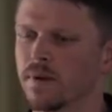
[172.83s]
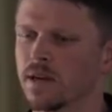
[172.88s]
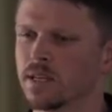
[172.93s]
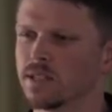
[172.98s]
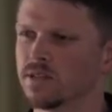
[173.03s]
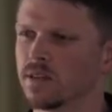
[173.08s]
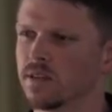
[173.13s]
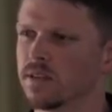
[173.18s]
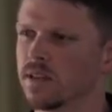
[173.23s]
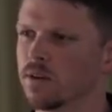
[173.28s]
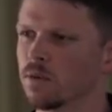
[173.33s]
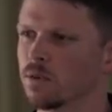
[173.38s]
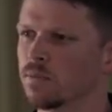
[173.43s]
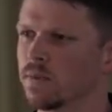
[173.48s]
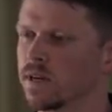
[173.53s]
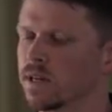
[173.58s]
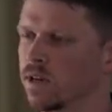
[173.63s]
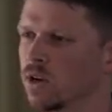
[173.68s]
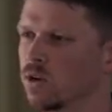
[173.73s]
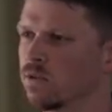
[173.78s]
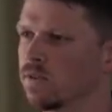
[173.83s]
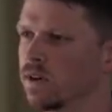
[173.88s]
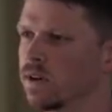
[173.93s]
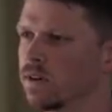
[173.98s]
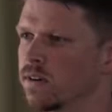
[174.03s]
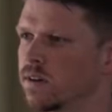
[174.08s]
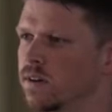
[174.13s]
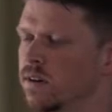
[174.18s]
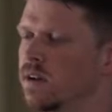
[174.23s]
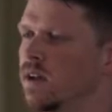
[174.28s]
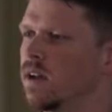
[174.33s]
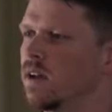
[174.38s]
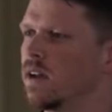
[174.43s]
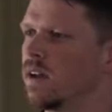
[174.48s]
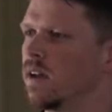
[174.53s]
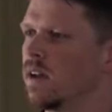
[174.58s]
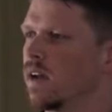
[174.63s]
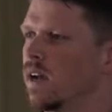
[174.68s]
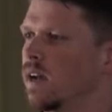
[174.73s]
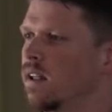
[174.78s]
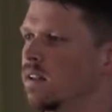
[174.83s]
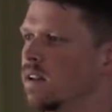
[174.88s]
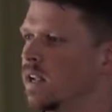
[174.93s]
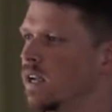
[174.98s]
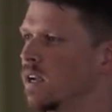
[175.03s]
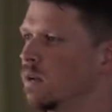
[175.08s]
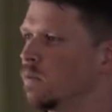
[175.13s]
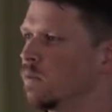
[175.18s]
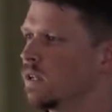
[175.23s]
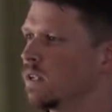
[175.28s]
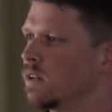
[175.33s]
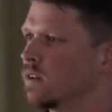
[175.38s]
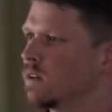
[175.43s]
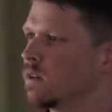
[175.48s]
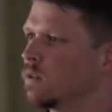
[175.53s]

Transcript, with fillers: I started that with my co-founder, Alan Hamlet,